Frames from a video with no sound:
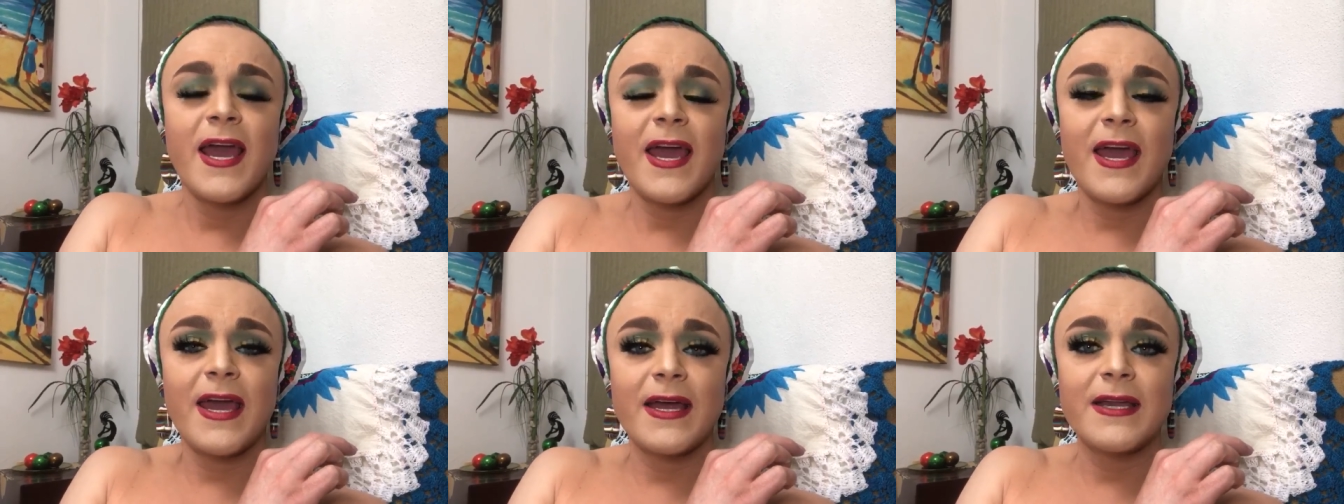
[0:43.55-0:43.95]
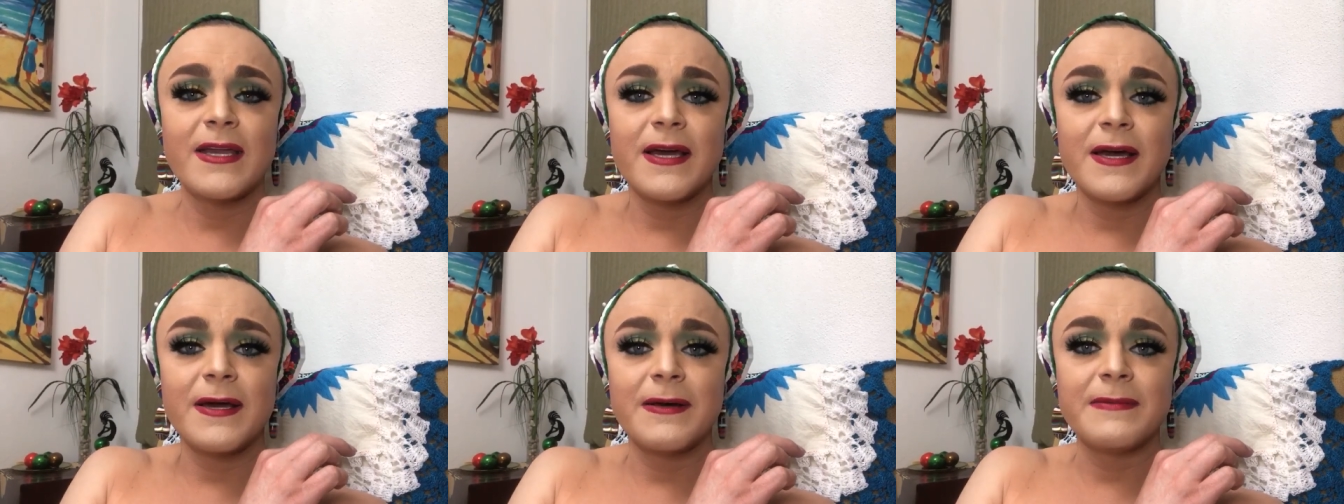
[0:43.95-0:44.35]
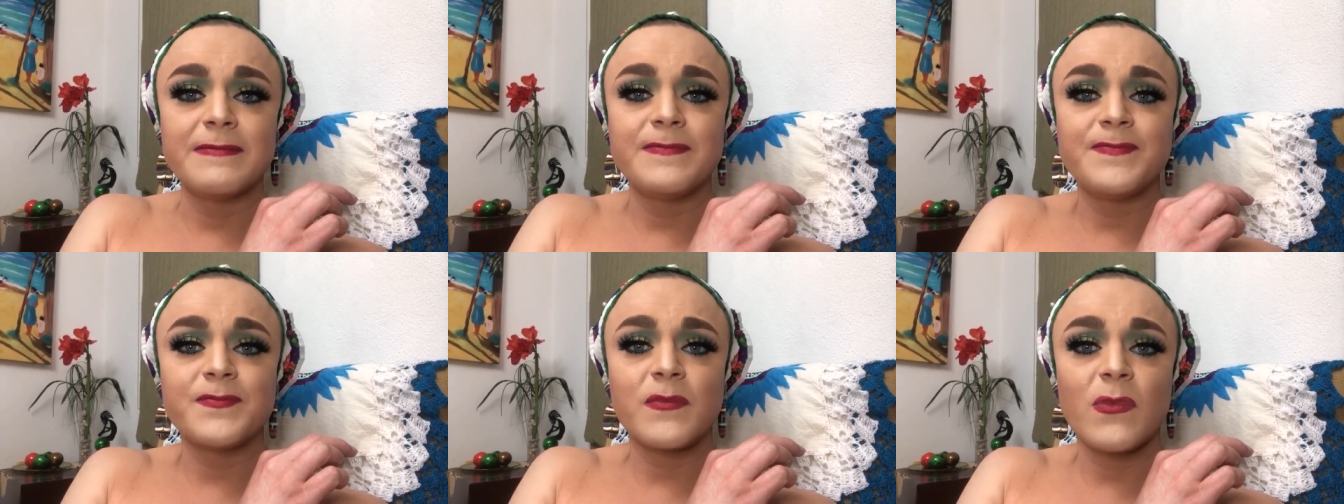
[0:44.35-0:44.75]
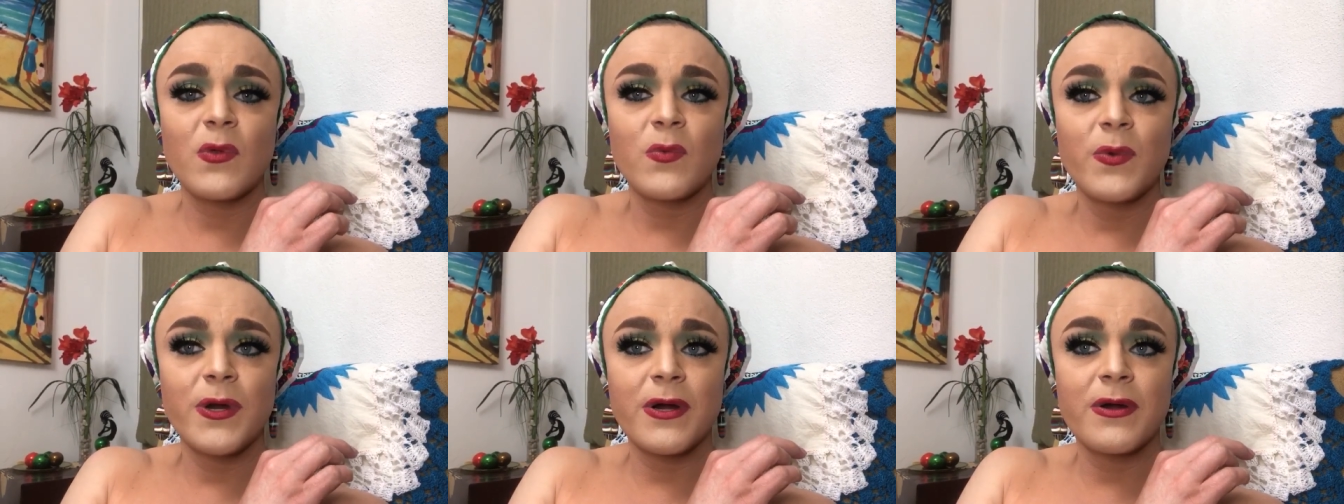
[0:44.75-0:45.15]
and um,
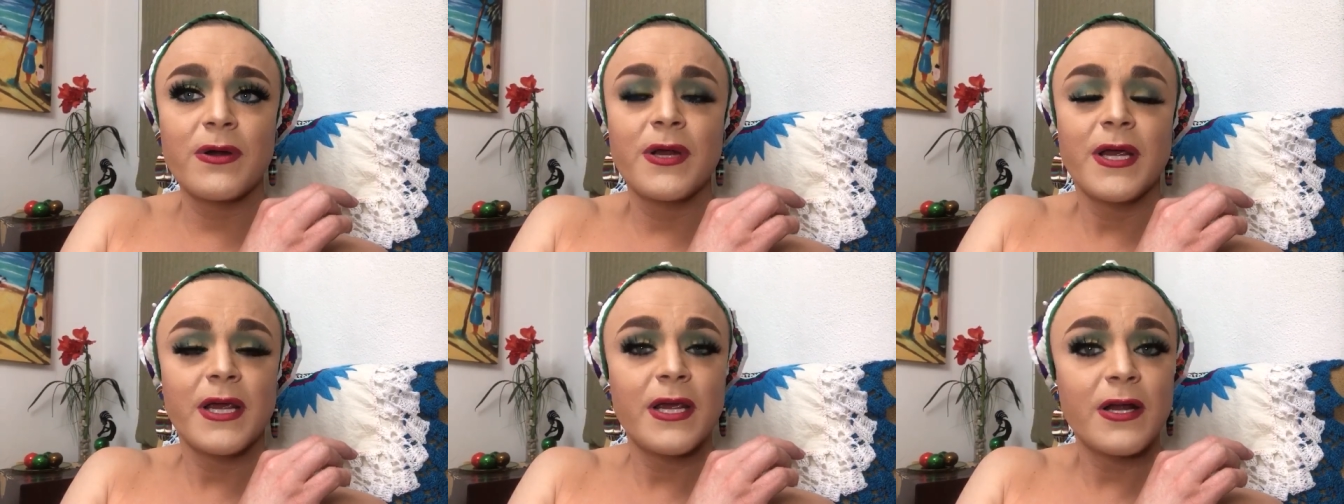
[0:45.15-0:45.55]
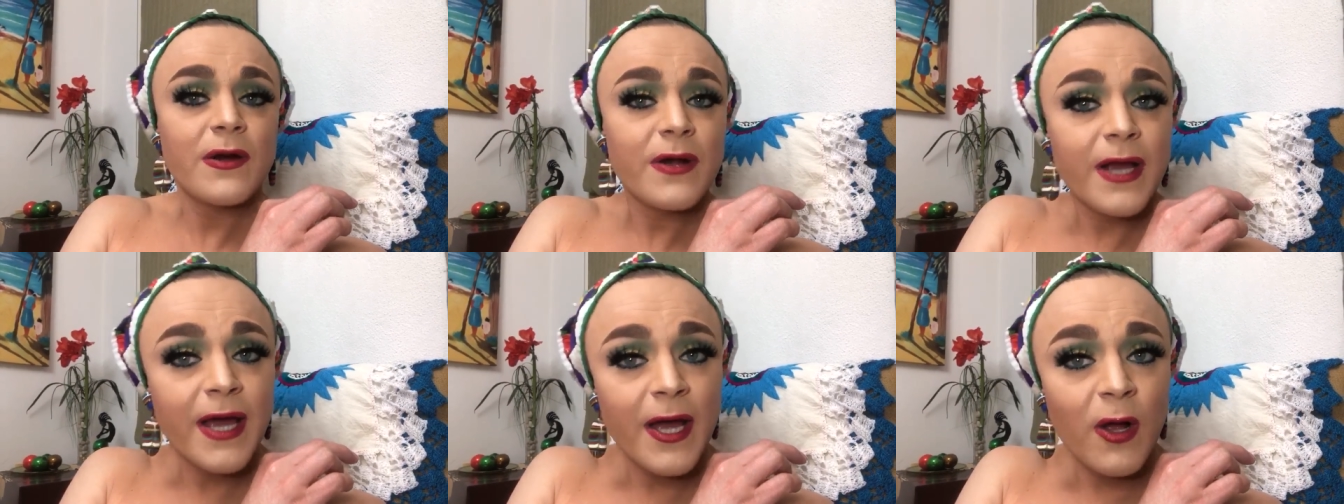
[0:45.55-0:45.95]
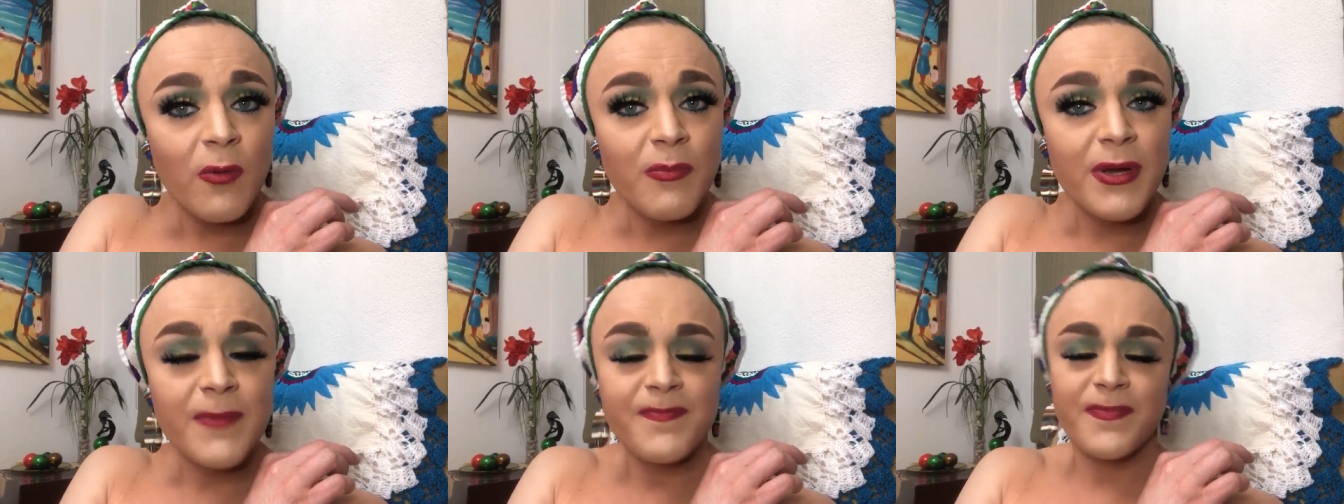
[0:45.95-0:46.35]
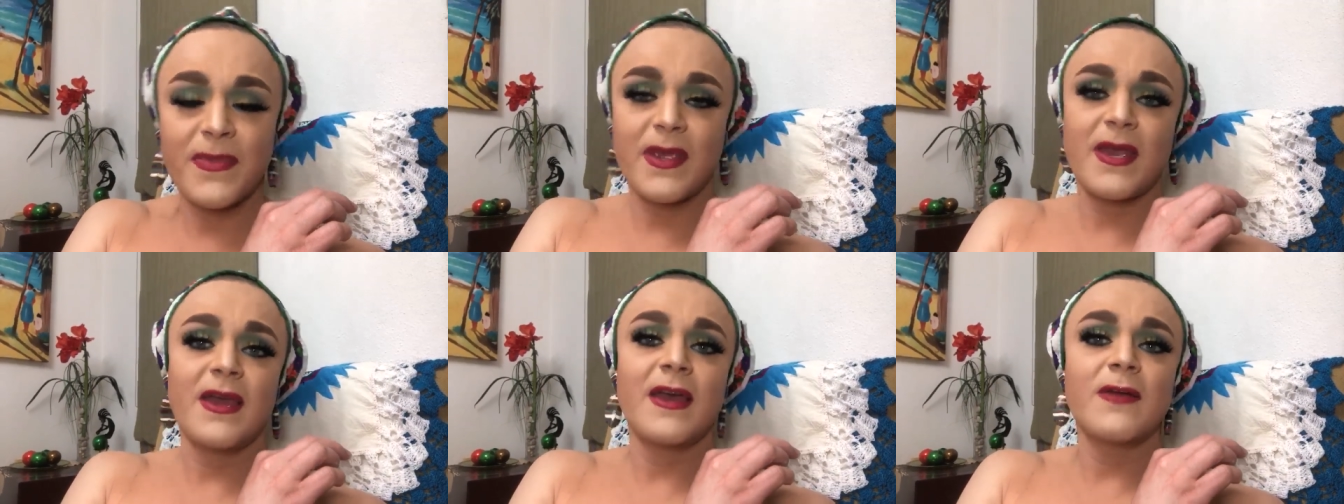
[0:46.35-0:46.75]
we're here to help,
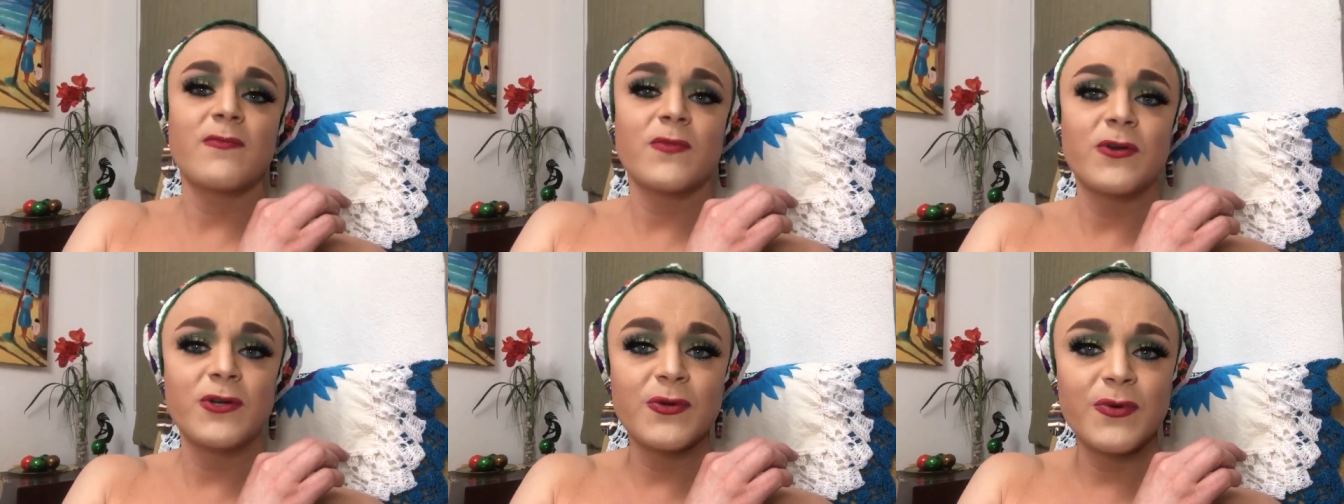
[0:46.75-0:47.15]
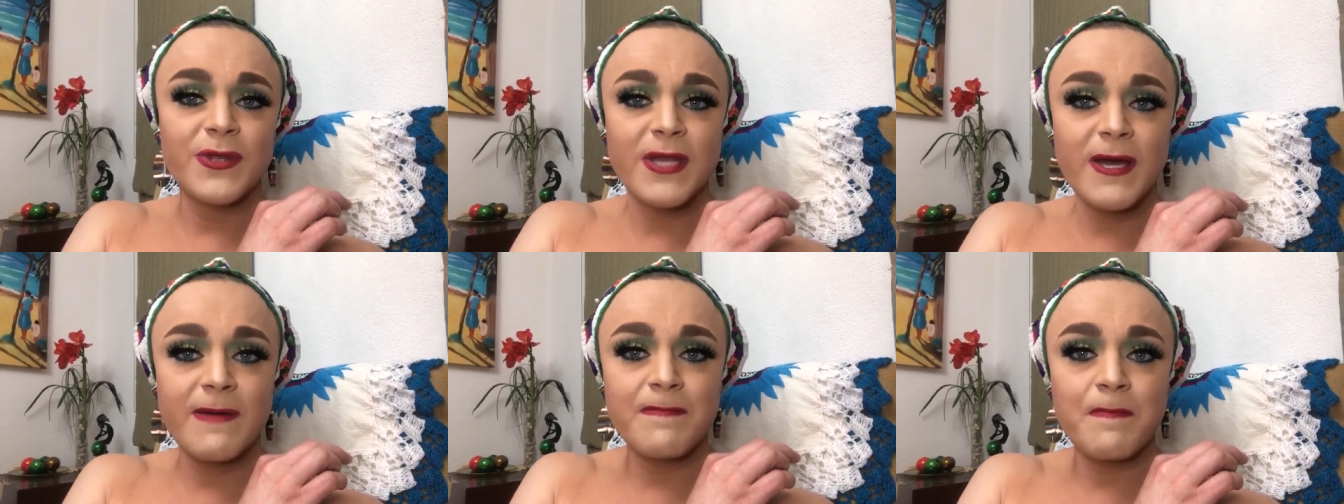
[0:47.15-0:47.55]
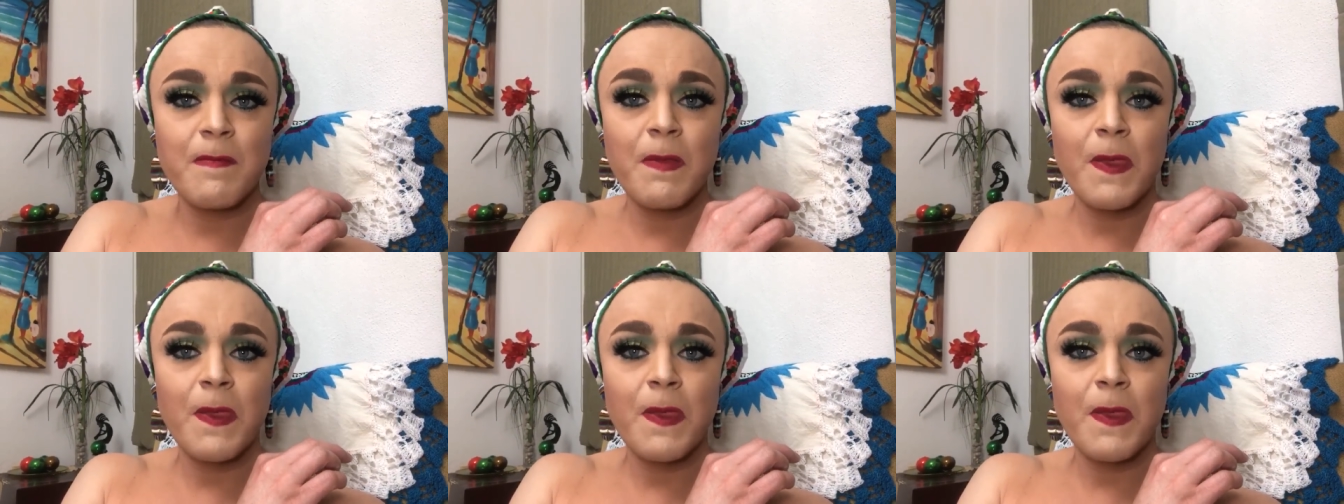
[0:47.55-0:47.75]
and we're doing that,